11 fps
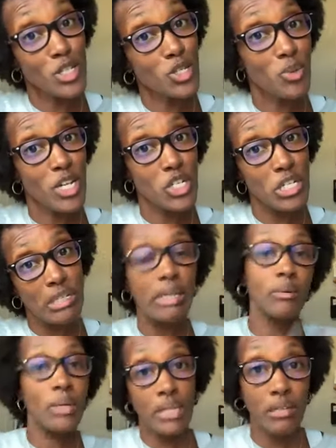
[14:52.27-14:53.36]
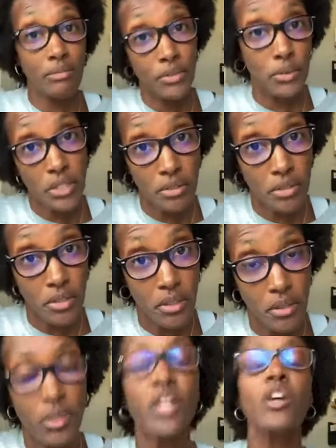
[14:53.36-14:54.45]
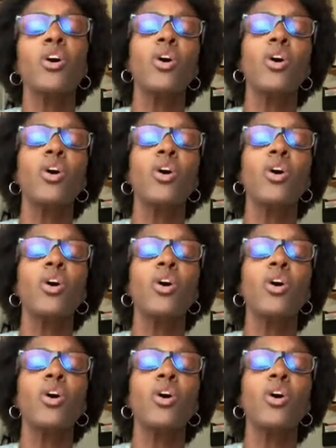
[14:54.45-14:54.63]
situation like we had a few years ago,